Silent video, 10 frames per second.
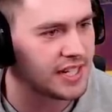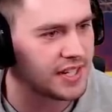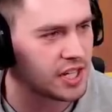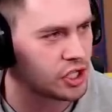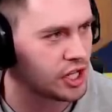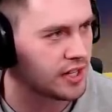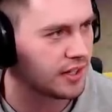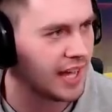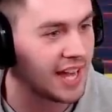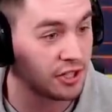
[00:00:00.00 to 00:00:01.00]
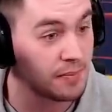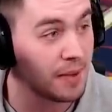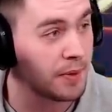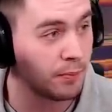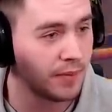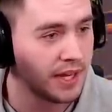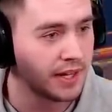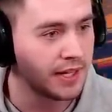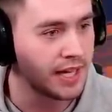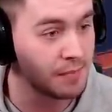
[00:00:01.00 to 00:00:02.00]
edition. Actually,
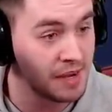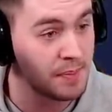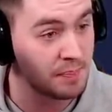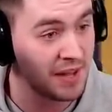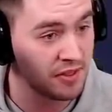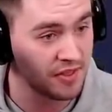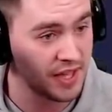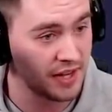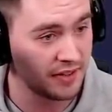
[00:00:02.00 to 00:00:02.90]
it might be better than that.